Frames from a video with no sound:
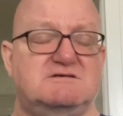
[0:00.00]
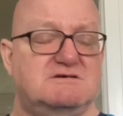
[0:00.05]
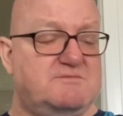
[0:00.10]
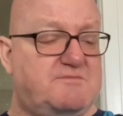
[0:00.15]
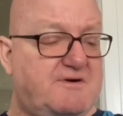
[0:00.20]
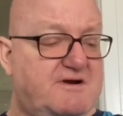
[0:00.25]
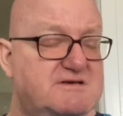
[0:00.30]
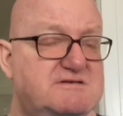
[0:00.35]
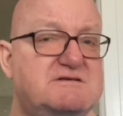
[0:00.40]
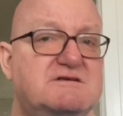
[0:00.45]
do
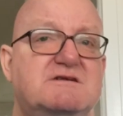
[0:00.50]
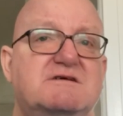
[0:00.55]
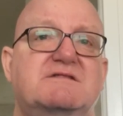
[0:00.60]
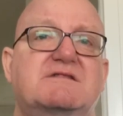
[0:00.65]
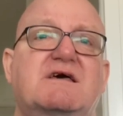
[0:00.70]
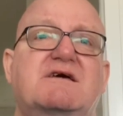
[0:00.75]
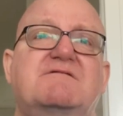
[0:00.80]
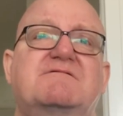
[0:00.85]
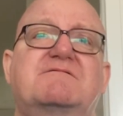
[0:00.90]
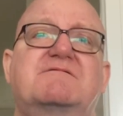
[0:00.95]
Preston, and
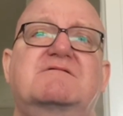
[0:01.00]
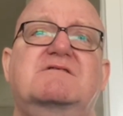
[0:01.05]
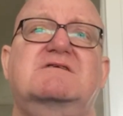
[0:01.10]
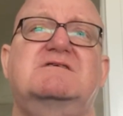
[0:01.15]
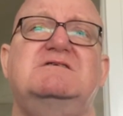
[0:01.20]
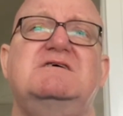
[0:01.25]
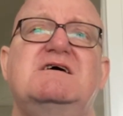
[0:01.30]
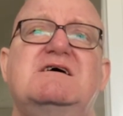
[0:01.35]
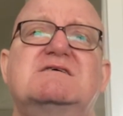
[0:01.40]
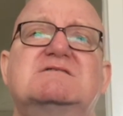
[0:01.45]
they've
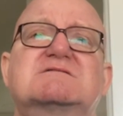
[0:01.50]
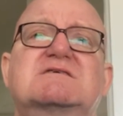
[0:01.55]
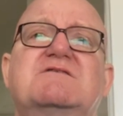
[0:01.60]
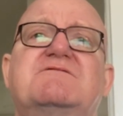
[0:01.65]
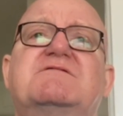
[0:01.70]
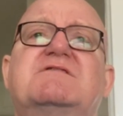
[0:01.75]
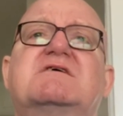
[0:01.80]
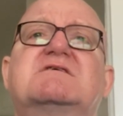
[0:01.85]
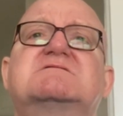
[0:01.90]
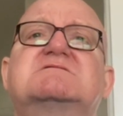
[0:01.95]
just
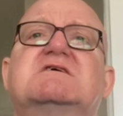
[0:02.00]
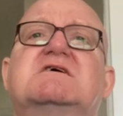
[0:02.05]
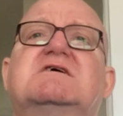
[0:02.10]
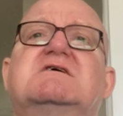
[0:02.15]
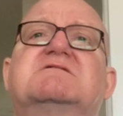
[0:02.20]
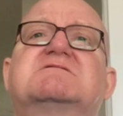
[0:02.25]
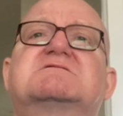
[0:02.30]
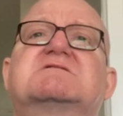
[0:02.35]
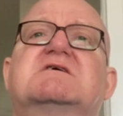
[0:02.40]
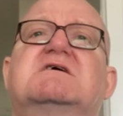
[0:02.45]
given
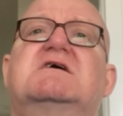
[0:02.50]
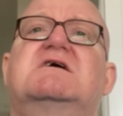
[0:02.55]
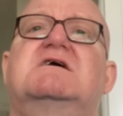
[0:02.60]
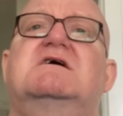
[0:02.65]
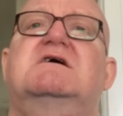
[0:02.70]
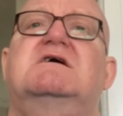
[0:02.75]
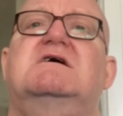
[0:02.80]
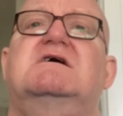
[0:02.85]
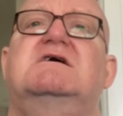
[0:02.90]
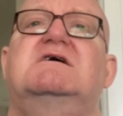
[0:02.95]
themselves
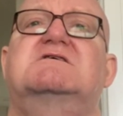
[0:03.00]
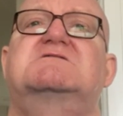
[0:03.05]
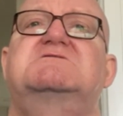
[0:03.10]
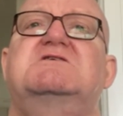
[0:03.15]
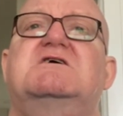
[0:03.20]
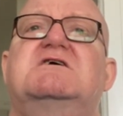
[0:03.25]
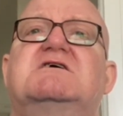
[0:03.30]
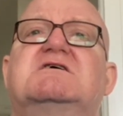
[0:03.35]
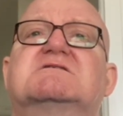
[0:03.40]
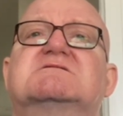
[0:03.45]
a
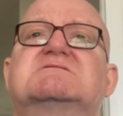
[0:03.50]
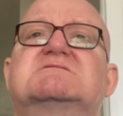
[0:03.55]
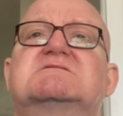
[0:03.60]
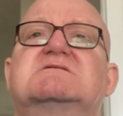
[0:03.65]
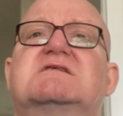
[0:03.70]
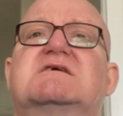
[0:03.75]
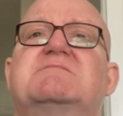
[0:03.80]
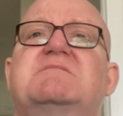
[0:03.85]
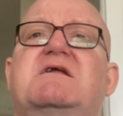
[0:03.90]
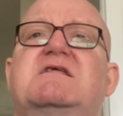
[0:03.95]
chance.
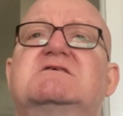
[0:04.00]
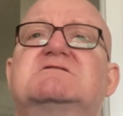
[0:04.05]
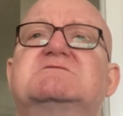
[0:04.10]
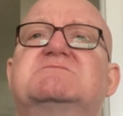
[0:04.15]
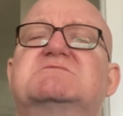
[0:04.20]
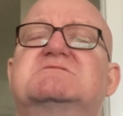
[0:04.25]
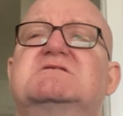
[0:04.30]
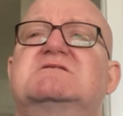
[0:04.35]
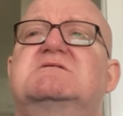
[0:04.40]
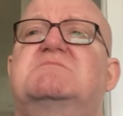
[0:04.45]
Their manager
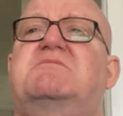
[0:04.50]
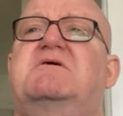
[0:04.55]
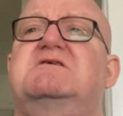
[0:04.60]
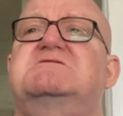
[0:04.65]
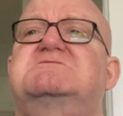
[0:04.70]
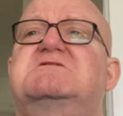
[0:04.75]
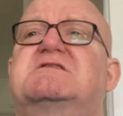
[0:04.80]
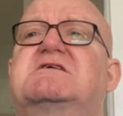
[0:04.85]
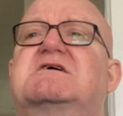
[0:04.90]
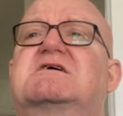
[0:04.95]
was under
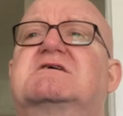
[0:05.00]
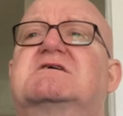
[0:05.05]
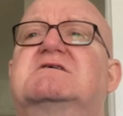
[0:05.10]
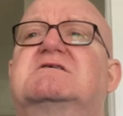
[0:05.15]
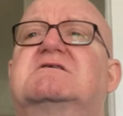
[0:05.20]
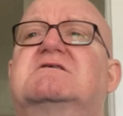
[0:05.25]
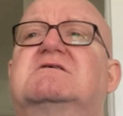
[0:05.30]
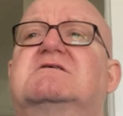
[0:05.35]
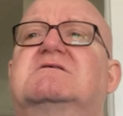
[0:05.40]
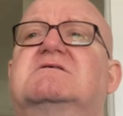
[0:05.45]
pressure. They
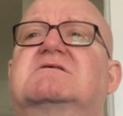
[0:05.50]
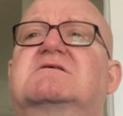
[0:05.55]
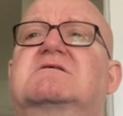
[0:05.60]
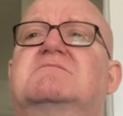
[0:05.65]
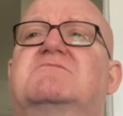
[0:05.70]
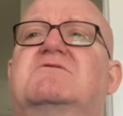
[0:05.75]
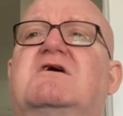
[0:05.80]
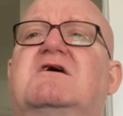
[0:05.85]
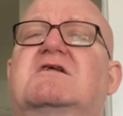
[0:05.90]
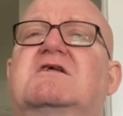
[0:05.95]

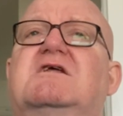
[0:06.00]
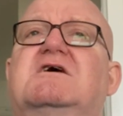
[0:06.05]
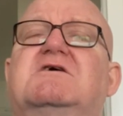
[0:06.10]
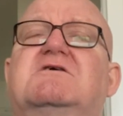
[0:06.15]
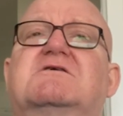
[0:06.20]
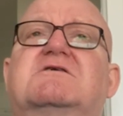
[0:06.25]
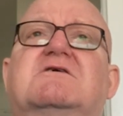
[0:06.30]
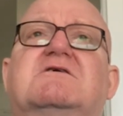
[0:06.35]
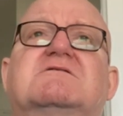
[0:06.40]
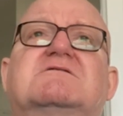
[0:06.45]
ran
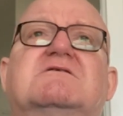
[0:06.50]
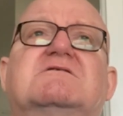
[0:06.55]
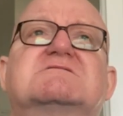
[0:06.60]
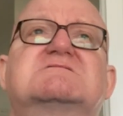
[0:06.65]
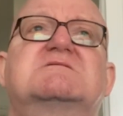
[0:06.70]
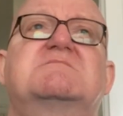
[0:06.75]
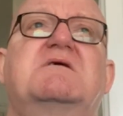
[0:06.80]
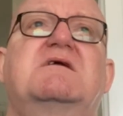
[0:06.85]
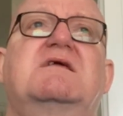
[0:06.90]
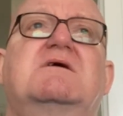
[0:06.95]
low not
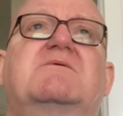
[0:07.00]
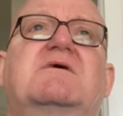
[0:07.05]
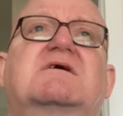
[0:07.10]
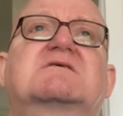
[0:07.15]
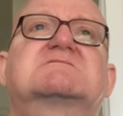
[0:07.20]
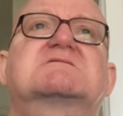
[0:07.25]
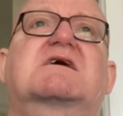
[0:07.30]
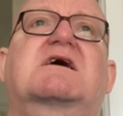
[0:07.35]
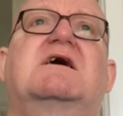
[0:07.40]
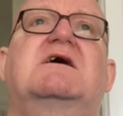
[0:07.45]
so many
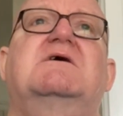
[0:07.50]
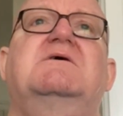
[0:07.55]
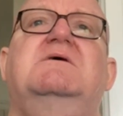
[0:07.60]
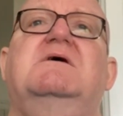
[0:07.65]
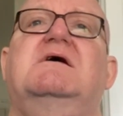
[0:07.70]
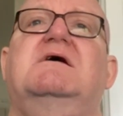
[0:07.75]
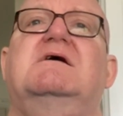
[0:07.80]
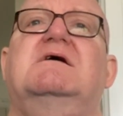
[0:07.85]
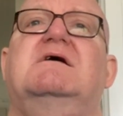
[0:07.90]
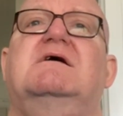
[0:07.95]
weeks ago,
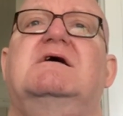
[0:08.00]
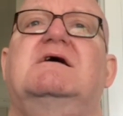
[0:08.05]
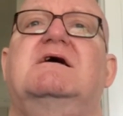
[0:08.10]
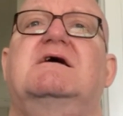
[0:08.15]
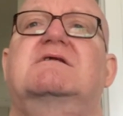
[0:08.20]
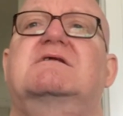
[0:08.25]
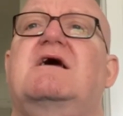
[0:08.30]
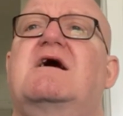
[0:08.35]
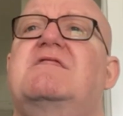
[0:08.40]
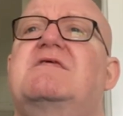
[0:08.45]

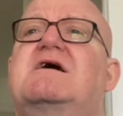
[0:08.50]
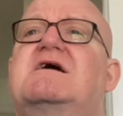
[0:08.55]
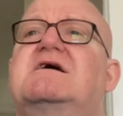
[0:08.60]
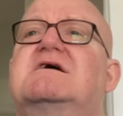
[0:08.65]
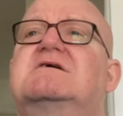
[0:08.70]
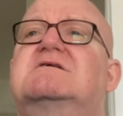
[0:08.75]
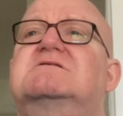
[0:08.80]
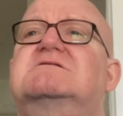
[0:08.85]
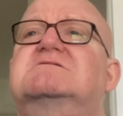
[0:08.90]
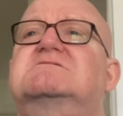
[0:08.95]
and now
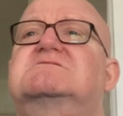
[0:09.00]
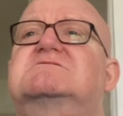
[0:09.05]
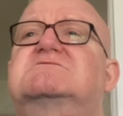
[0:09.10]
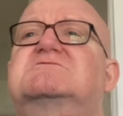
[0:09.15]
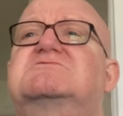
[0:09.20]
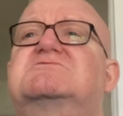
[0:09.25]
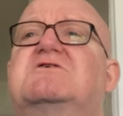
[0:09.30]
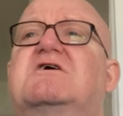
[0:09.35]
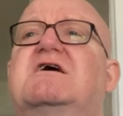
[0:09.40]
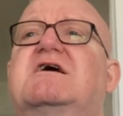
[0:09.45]
they're
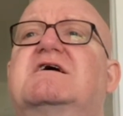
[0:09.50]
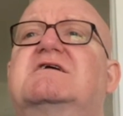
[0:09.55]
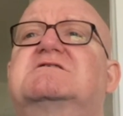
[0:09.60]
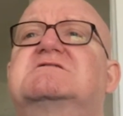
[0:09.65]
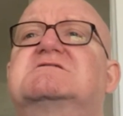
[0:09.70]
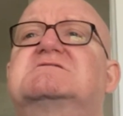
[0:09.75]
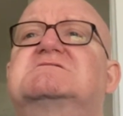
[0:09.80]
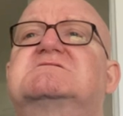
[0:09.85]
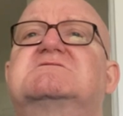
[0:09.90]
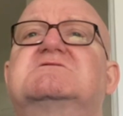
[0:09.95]
trying
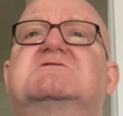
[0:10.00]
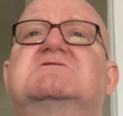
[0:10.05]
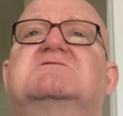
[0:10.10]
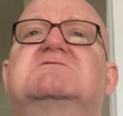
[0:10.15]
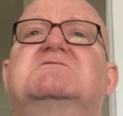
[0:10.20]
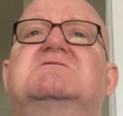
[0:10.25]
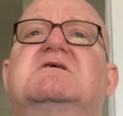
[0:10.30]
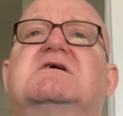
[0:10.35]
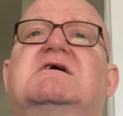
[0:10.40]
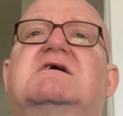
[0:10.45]
just
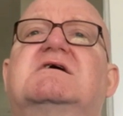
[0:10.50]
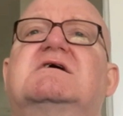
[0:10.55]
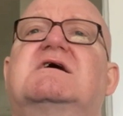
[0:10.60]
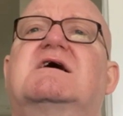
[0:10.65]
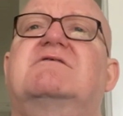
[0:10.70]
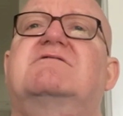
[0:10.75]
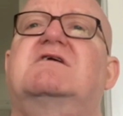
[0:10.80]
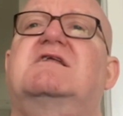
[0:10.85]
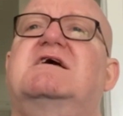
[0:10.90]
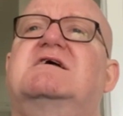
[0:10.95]
to
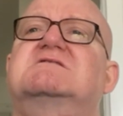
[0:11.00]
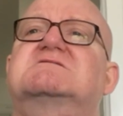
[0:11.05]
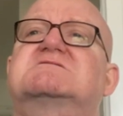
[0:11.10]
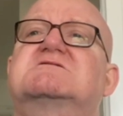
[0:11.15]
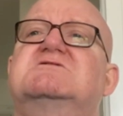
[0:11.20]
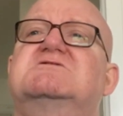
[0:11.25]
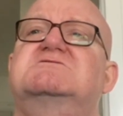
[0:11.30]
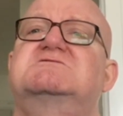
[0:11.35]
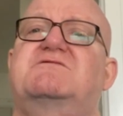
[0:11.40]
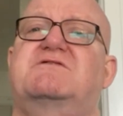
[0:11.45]
have a late
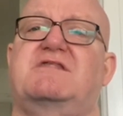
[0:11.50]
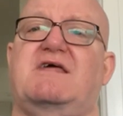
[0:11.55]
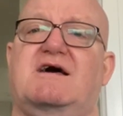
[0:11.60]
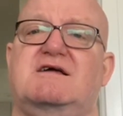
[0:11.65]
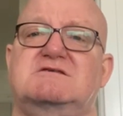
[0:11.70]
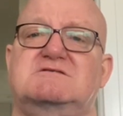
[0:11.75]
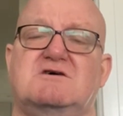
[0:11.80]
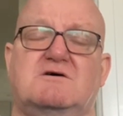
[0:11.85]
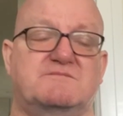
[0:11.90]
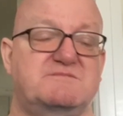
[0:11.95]
surge for
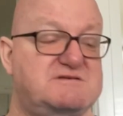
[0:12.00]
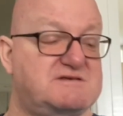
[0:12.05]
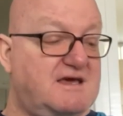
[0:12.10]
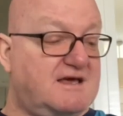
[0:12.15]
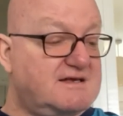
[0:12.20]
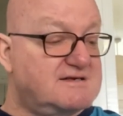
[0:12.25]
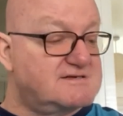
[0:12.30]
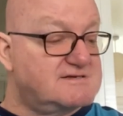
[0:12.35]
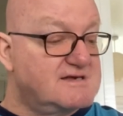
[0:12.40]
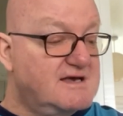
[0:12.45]
that top
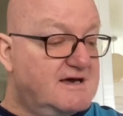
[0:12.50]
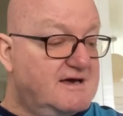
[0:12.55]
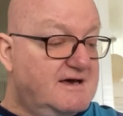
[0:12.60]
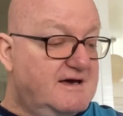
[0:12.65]
6.